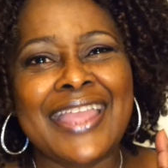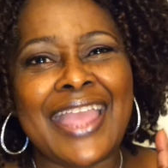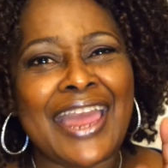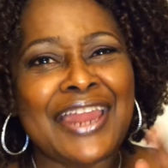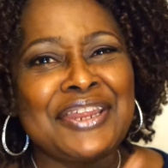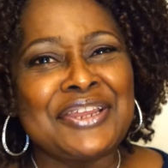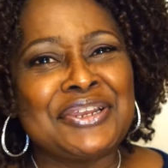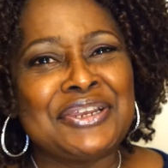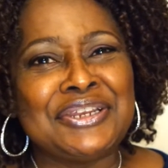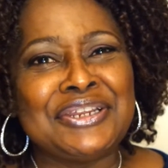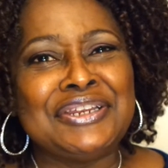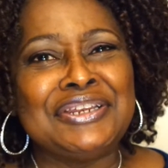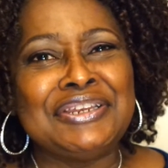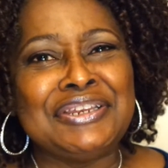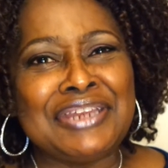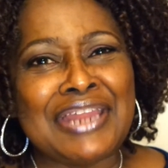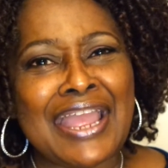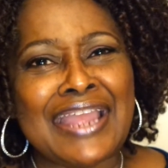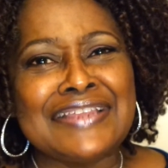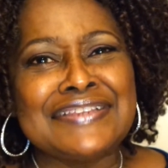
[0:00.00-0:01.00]
got a
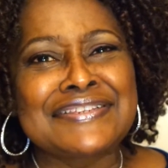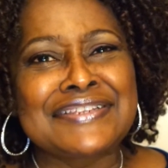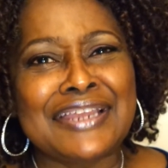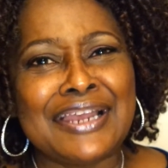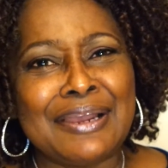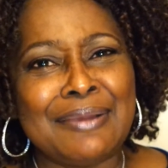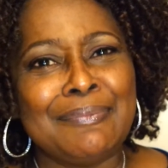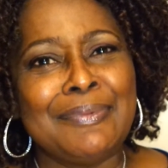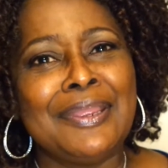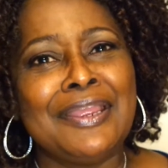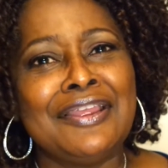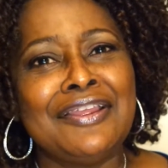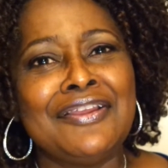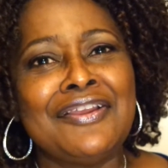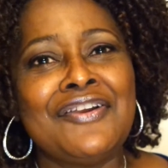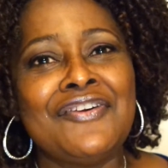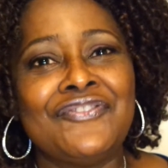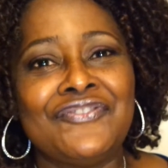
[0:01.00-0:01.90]
good, nice comment